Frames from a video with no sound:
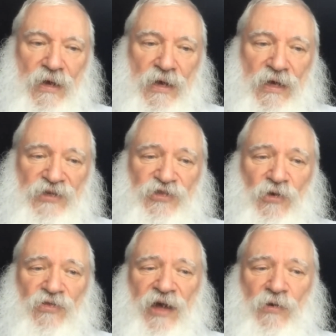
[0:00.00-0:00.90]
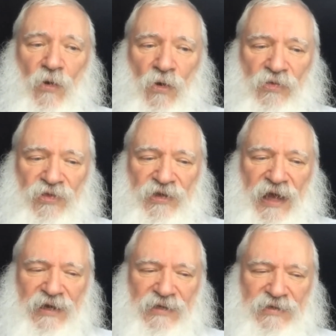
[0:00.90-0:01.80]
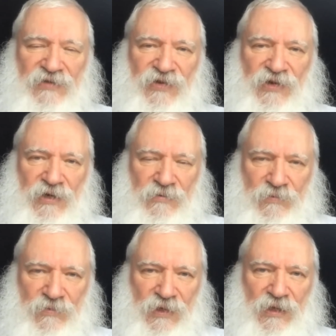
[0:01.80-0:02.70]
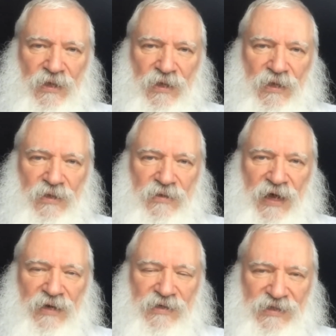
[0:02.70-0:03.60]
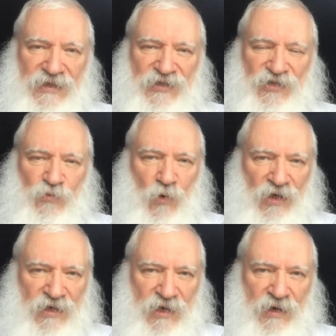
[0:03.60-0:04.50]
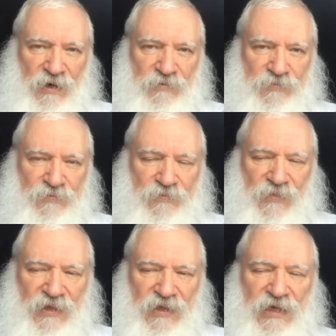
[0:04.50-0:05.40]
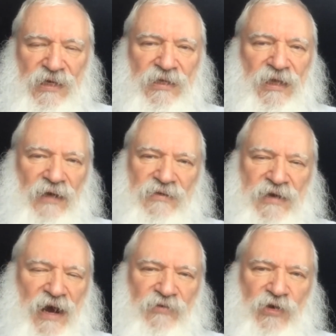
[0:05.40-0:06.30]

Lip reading: is so that all the negativity that exists one year need not carry